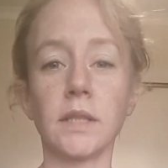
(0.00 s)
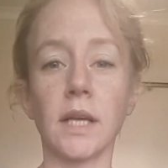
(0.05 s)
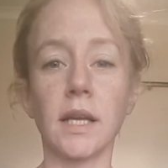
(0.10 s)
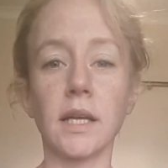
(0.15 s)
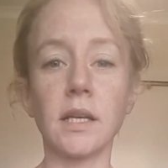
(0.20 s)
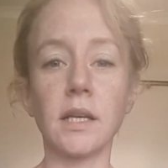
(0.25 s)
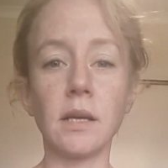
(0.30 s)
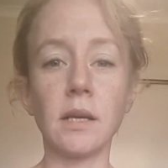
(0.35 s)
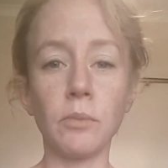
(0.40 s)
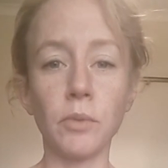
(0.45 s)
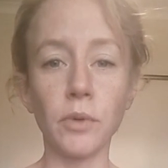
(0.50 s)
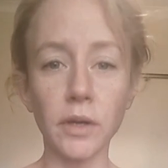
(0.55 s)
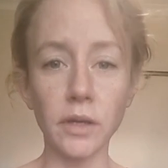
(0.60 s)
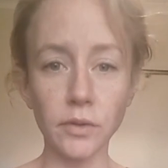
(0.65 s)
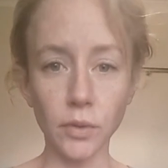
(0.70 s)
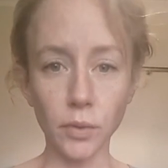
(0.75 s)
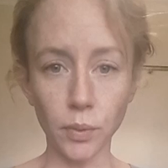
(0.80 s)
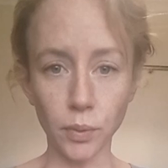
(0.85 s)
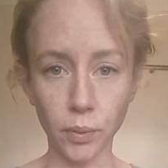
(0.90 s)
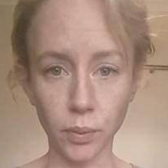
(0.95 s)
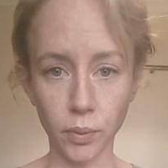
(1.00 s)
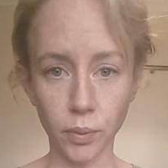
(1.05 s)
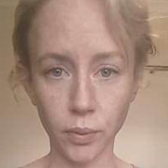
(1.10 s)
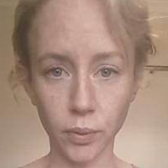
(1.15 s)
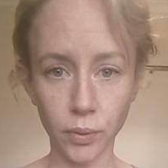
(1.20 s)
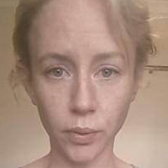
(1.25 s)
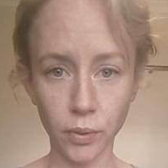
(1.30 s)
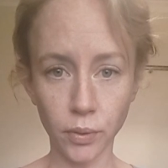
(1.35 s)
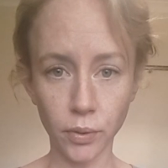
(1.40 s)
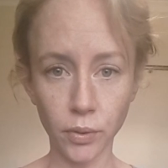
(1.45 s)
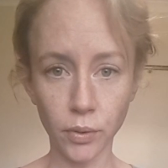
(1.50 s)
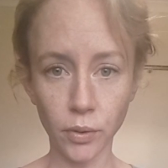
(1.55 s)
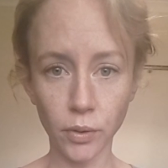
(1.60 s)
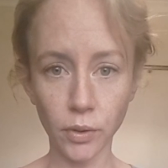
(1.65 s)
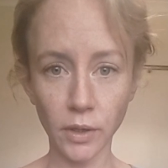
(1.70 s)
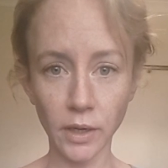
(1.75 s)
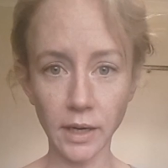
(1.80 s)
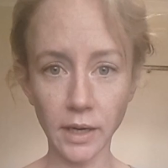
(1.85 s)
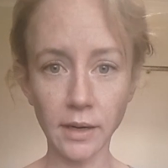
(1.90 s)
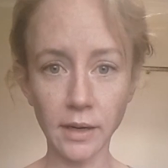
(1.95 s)
take an in breath
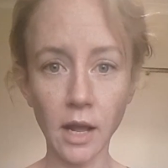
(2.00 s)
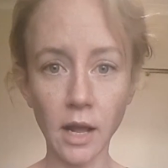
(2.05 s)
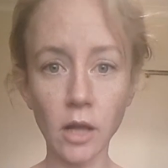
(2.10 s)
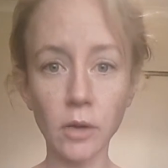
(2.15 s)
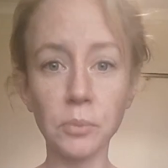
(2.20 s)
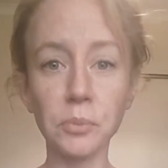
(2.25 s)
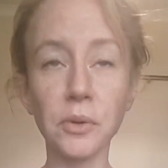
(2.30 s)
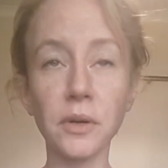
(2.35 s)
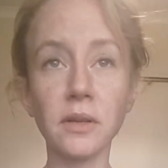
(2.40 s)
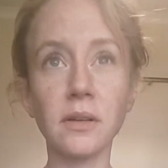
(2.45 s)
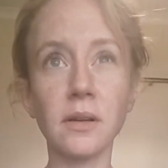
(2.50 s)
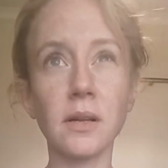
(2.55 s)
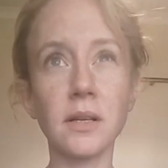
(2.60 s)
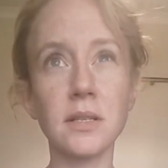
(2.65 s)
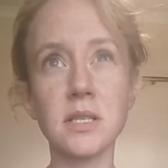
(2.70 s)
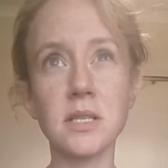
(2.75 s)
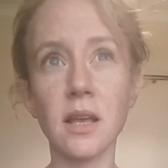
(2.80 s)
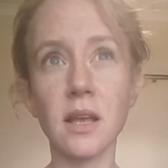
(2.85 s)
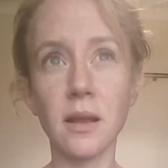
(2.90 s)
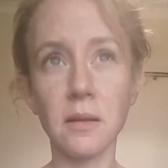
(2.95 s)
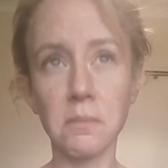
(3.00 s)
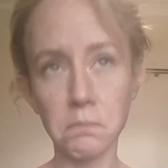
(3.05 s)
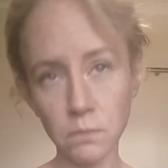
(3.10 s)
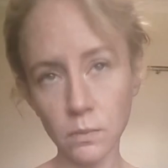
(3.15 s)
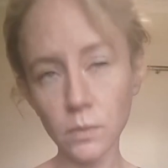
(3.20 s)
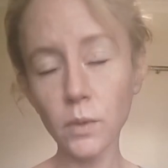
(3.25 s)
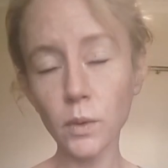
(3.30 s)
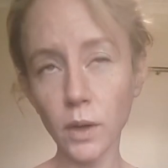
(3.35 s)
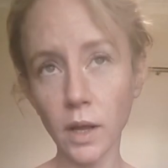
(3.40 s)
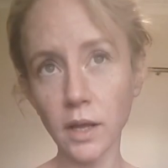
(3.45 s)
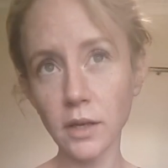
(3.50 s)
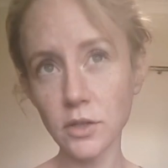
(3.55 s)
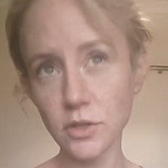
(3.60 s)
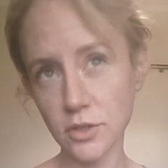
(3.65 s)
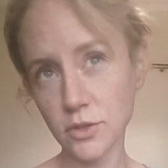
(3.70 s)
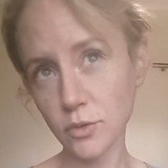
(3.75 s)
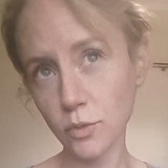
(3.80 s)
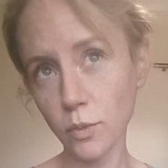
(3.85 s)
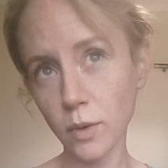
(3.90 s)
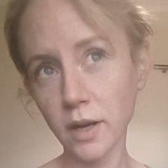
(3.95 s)
and an out breath, and I'd say, okay,
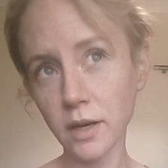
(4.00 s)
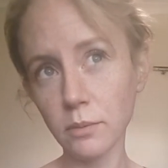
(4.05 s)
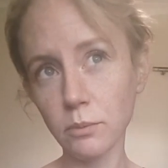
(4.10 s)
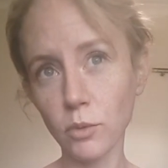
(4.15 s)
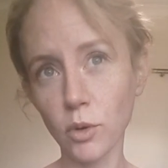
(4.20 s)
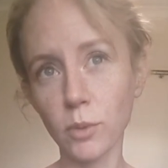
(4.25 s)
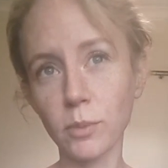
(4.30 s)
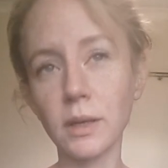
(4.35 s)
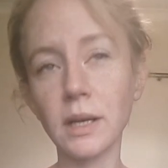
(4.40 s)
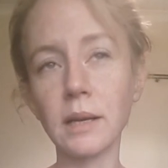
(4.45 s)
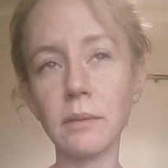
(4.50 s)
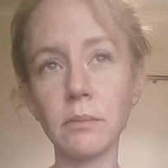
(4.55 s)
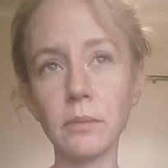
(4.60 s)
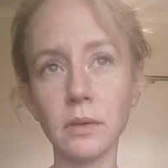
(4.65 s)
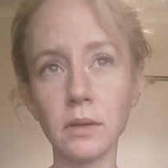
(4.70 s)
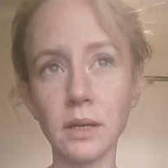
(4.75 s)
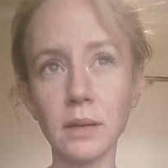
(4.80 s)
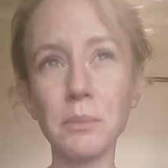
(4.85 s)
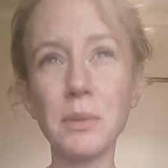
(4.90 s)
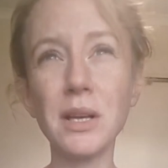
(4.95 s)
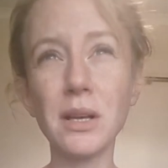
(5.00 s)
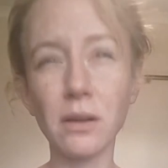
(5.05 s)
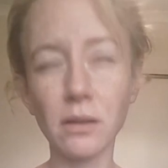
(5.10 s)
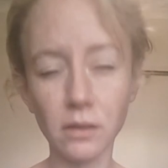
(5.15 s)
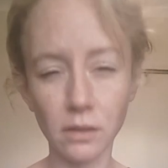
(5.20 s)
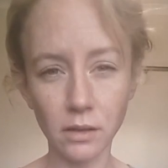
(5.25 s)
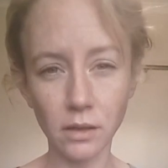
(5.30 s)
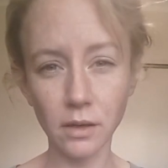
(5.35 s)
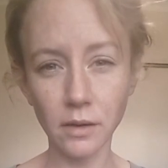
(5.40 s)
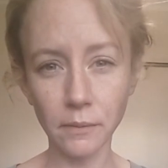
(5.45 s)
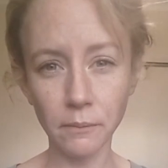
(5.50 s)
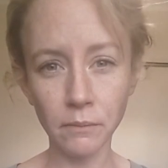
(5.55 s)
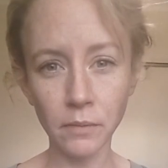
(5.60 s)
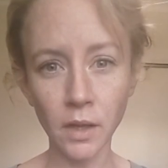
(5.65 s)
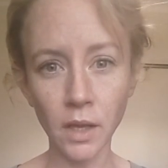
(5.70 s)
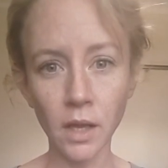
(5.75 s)
just wait a moment, let me look.